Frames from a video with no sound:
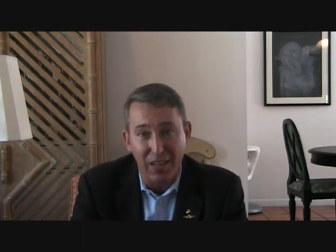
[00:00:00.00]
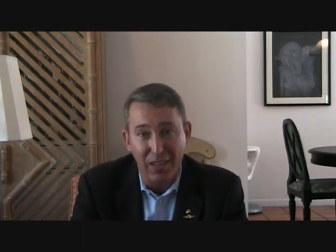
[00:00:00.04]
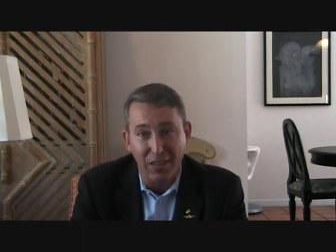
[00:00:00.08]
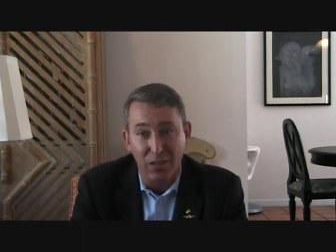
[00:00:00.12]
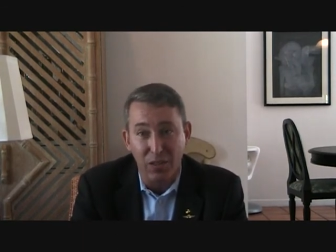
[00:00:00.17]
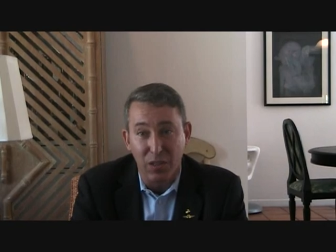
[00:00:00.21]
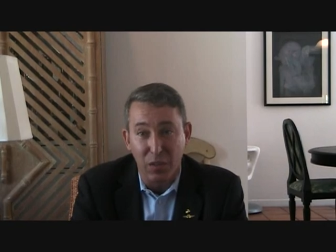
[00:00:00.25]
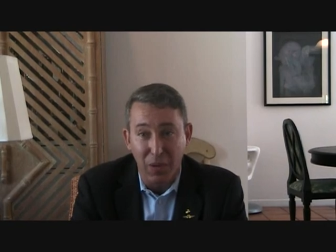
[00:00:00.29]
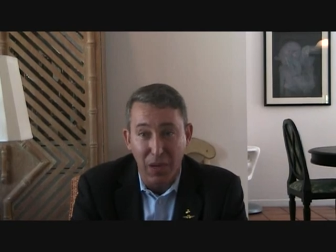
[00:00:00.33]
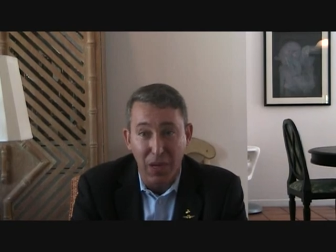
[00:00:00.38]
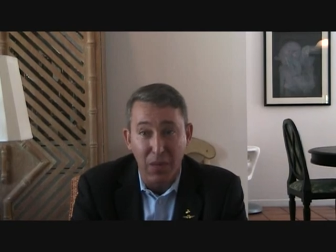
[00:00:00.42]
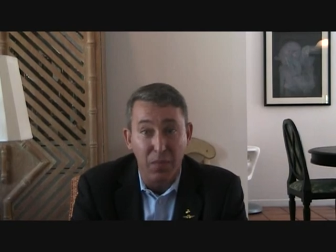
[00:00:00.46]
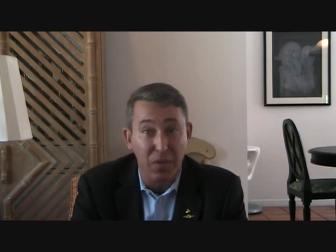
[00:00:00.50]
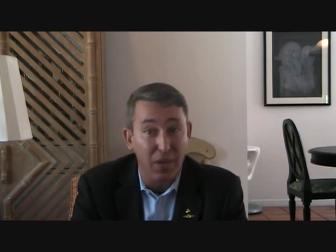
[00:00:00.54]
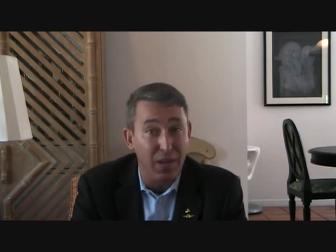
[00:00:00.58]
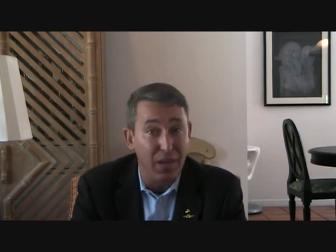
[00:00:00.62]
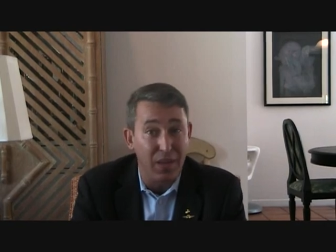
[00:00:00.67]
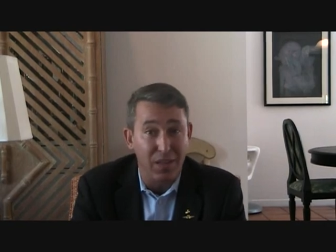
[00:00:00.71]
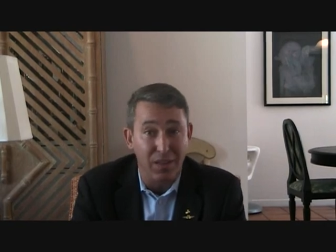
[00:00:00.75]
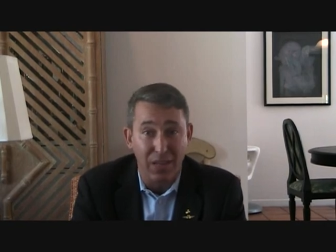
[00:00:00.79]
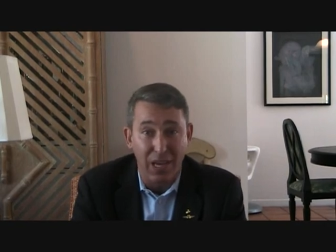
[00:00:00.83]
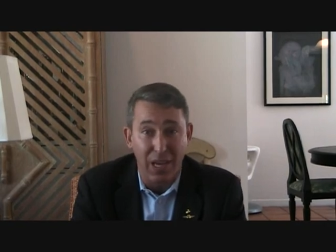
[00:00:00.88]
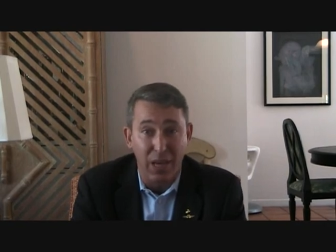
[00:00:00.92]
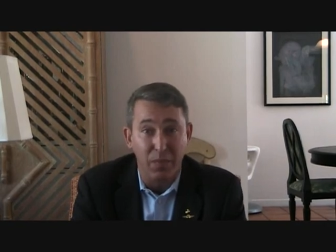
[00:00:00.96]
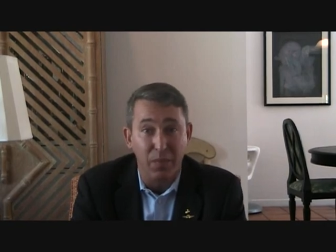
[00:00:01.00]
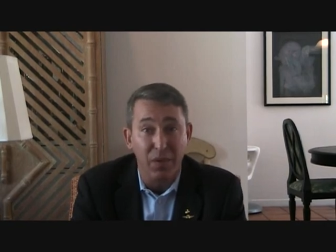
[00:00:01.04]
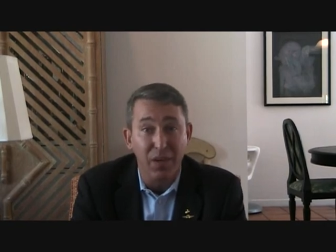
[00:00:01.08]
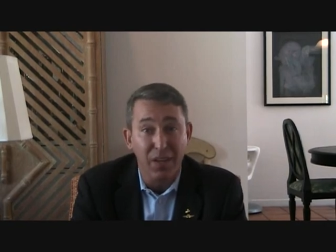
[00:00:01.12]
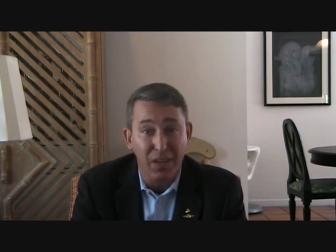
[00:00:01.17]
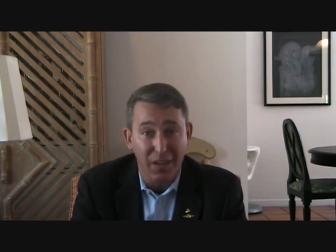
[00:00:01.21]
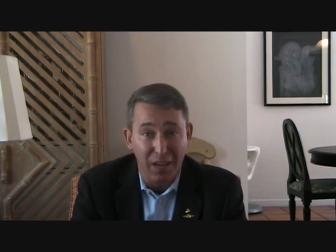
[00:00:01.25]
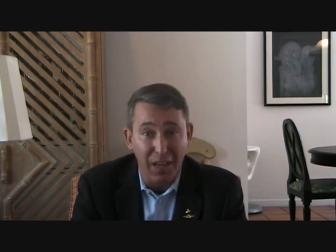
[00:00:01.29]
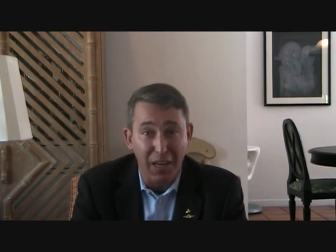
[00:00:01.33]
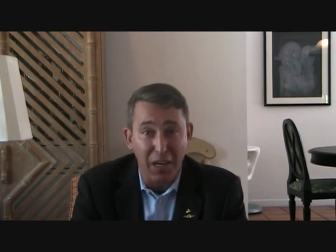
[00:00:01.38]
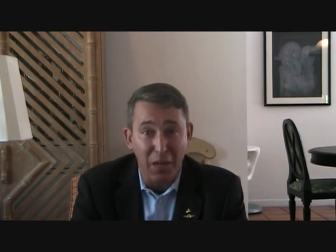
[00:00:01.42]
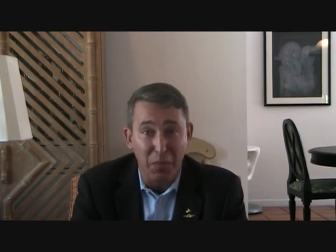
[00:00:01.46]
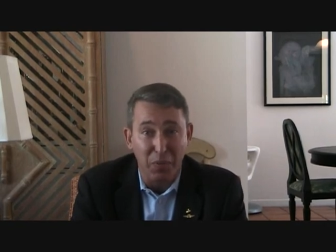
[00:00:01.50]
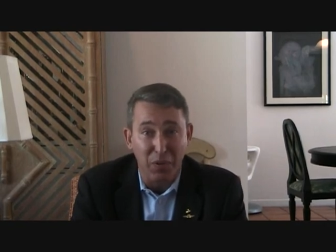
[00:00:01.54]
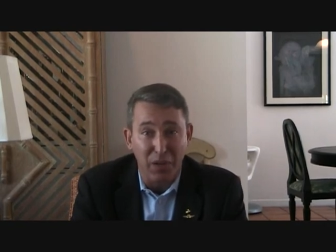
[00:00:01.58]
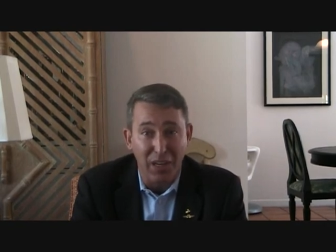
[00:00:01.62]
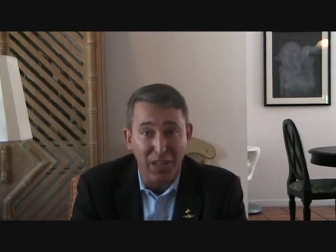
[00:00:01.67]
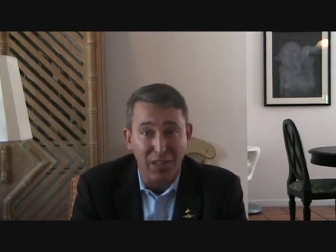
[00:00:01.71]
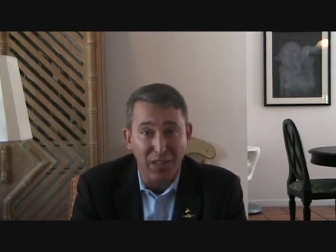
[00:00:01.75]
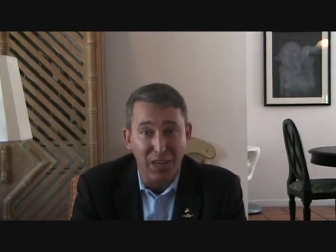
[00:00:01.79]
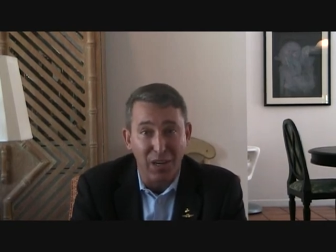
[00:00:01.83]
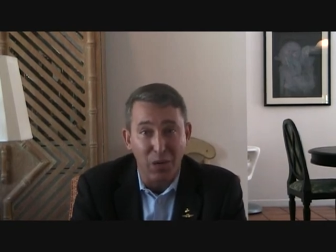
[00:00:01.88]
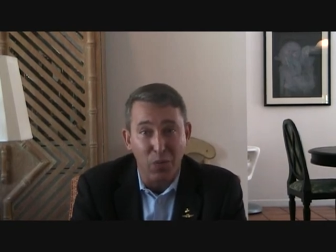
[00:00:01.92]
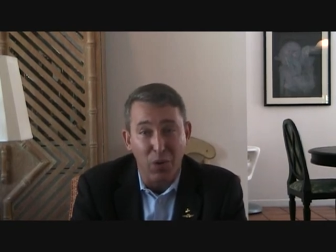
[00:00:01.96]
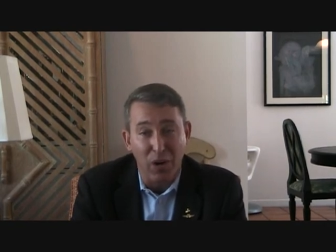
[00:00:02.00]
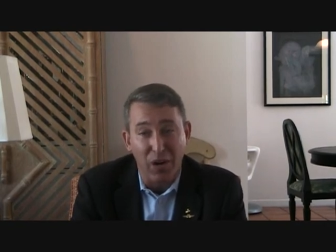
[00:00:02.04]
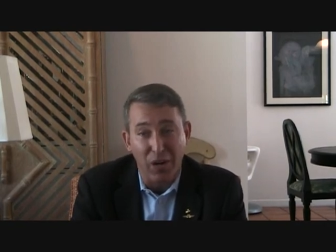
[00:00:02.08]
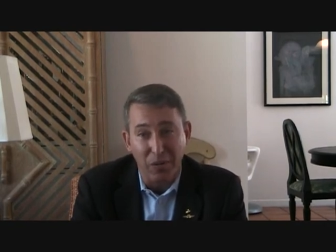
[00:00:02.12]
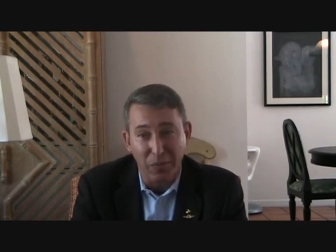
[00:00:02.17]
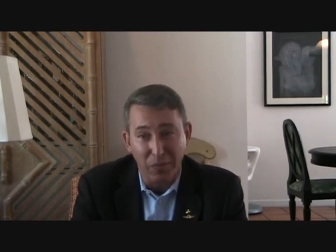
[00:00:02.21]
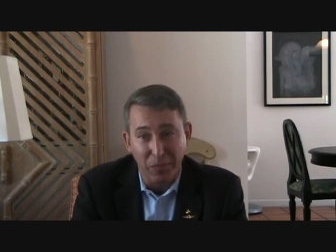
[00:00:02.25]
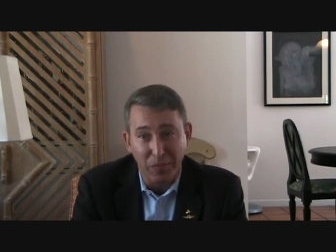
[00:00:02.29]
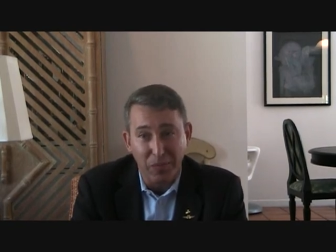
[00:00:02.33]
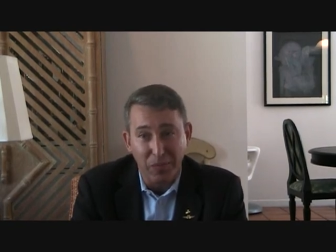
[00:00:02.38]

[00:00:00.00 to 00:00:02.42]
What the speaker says: to debate me anytime, any place, anywhere.